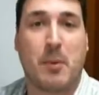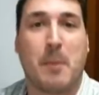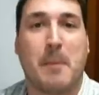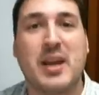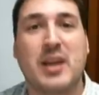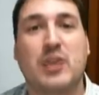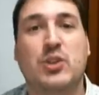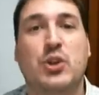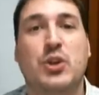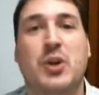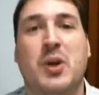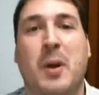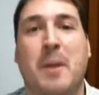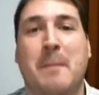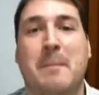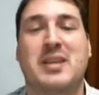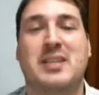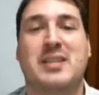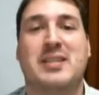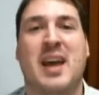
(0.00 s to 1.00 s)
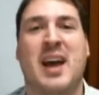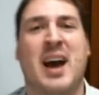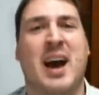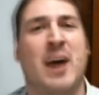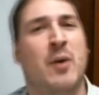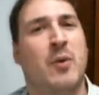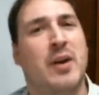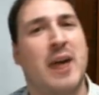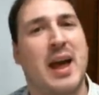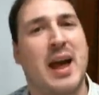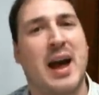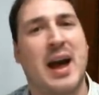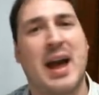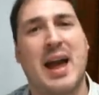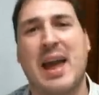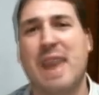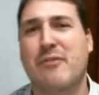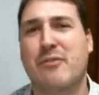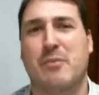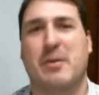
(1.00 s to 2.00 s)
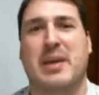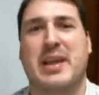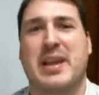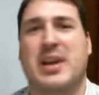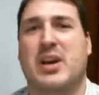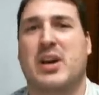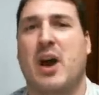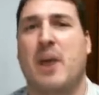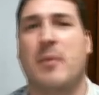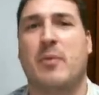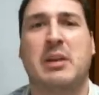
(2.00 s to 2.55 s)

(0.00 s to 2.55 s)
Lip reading: Make sure you don't miss that. I want everybody to come.